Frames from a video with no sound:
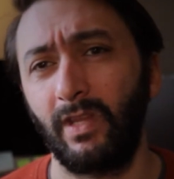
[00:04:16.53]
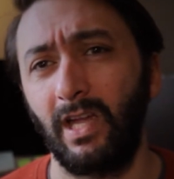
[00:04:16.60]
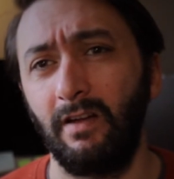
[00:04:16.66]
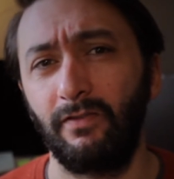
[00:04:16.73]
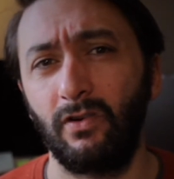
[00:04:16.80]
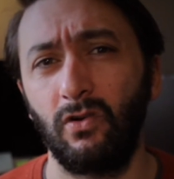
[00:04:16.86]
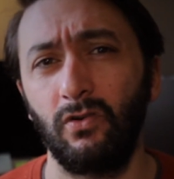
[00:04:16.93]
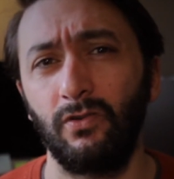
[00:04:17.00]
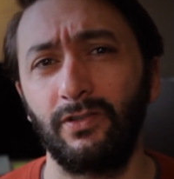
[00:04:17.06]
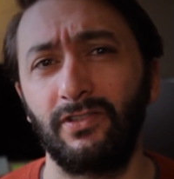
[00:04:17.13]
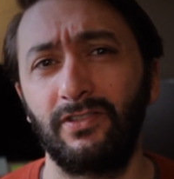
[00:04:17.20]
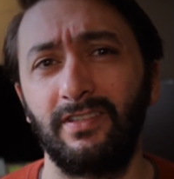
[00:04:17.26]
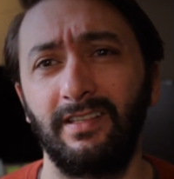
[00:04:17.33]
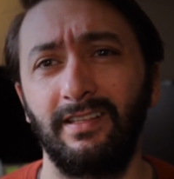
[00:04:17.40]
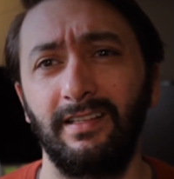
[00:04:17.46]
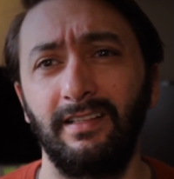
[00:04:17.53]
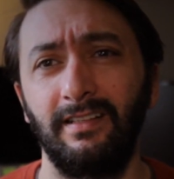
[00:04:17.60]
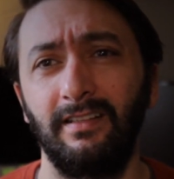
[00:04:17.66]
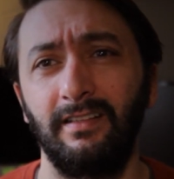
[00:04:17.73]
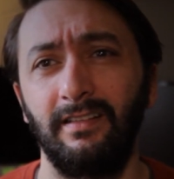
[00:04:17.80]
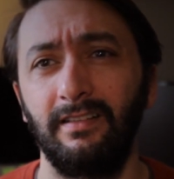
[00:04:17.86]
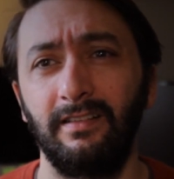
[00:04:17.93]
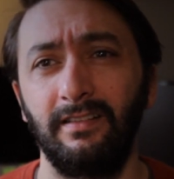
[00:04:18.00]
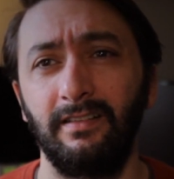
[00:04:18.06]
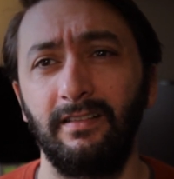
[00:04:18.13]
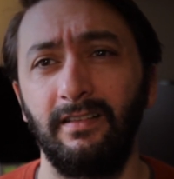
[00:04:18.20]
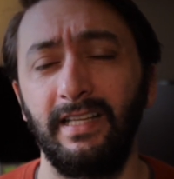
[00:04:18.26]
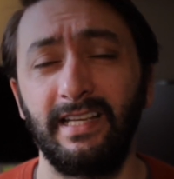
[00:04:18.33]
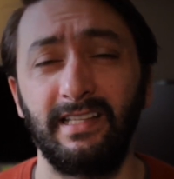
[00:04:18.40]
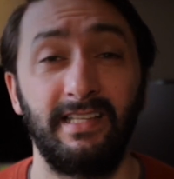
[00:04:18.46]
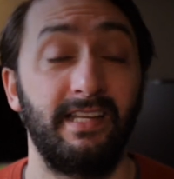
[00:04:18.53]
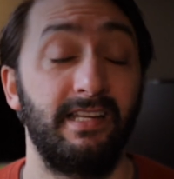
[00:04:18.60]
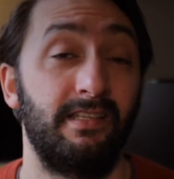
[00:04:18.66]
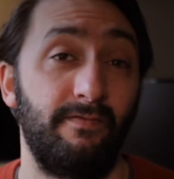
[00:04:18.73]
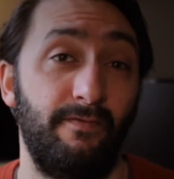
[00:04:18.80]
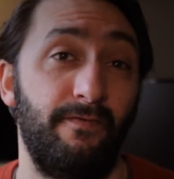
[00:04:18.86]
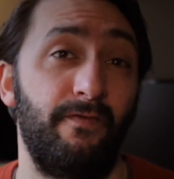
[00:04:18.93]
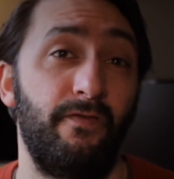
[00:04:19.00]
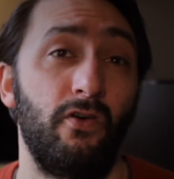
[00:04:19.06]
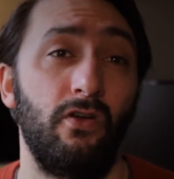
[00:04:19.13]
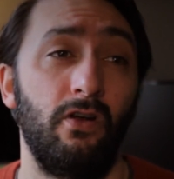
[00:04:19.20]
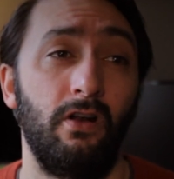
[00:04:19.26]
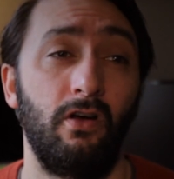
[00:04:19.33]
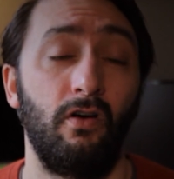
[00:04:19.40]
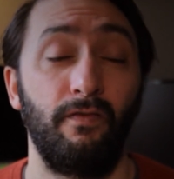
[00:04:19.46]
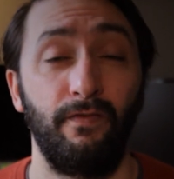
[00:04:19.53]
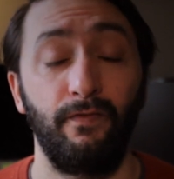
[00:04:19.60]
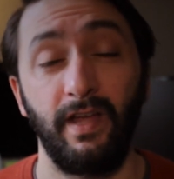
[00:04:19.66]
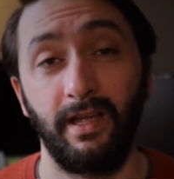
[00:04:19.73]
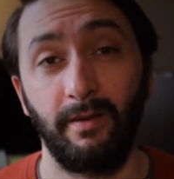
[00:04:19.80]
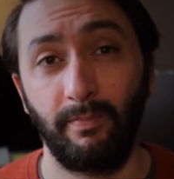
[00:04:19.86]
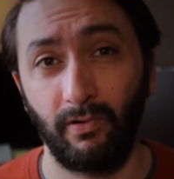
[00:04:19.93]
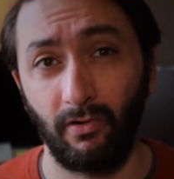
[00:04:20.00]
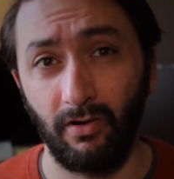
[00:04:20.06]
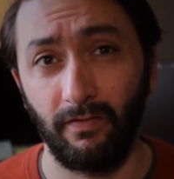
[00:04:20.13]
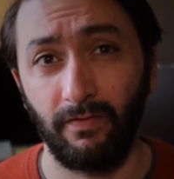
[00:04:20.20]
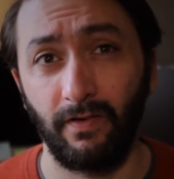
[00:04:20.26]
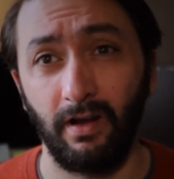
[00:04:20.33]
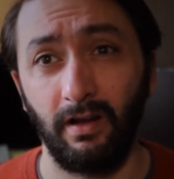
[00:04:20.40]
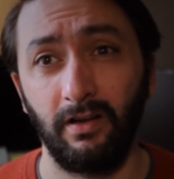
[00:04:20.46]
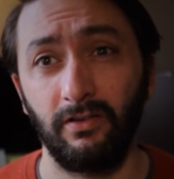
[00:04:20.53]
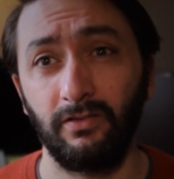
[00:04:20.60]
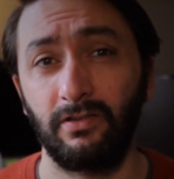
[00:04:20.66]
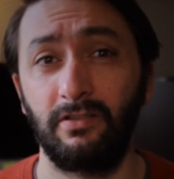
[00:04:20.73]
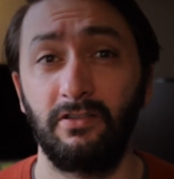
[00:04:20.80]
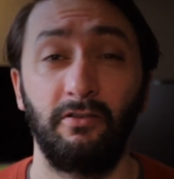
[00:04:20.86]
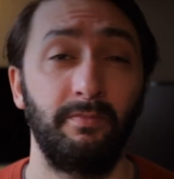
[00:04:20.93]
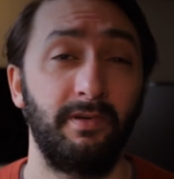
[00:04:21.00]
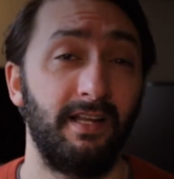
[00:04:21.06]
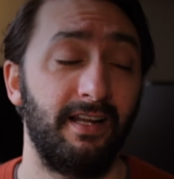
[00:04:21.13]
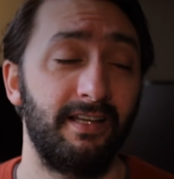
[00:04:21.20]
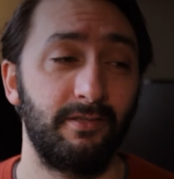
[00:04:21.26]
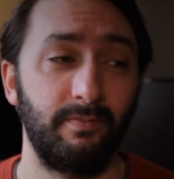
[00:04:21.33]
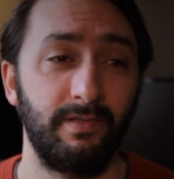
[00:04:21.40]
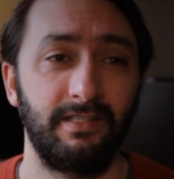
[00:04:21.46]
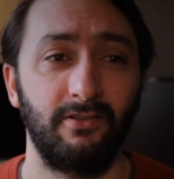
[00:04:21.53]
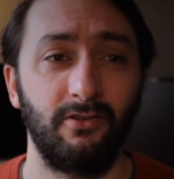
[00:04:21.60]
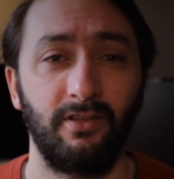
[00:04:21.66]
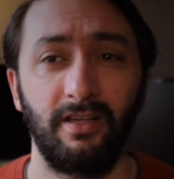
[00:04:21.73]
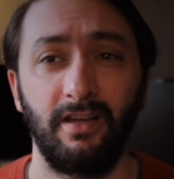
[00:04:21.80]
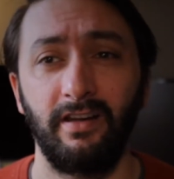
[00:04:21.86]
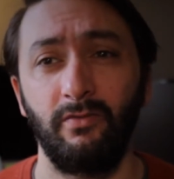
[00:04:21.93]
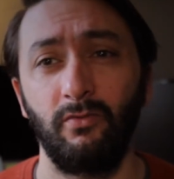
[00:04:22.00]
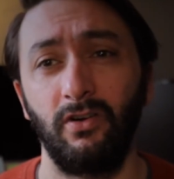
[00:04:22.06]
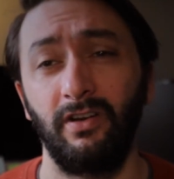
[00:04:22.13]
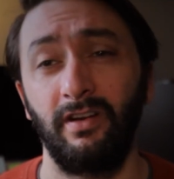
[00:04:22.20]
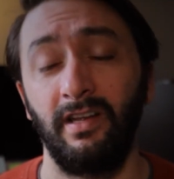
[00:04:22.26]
Of course, LinkedIn is full of fake profiles. Tom Gillespie is not the only one.